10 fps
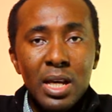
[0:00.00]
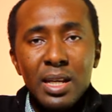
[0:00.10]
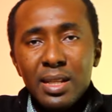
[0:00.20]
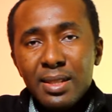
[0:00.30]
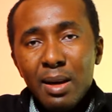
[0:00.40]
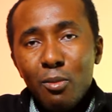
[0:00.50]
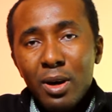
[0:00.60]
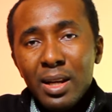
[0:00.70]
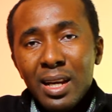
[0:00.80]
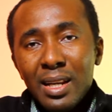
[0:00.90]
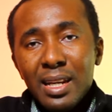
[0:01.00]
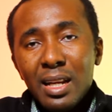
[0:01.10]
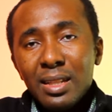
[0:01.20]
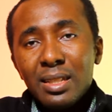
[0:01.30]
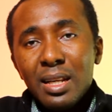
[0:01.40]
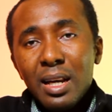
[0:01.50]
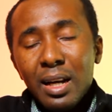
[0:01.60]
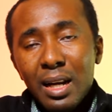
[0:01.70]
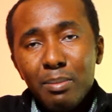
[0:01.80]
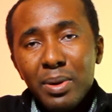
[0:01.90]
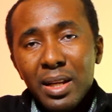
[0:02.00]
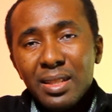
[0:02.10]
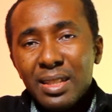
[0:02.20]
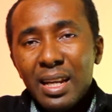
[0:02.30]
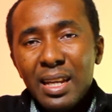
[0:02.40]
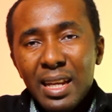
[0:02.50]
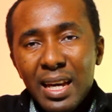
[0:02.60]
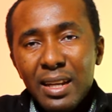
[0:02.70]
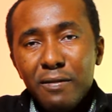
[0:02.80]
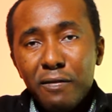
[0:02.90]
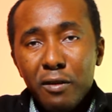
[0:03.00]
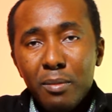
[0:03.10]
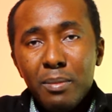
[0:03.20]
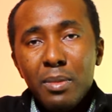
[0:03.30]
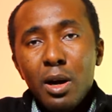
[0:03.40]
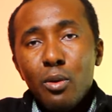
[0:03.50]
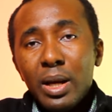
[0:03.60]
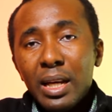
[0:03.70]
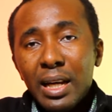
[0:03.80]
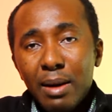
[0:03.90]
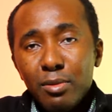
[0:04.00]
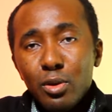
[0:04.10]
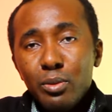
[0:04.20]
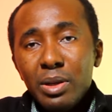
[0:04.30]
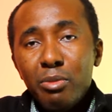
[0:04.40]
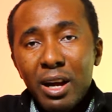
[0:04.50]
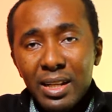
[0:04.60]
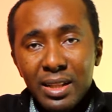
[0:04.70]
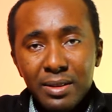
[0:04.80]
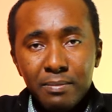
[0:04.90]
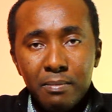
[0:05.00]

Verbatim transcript: is someone that companies can learn from when it comes to rebranding.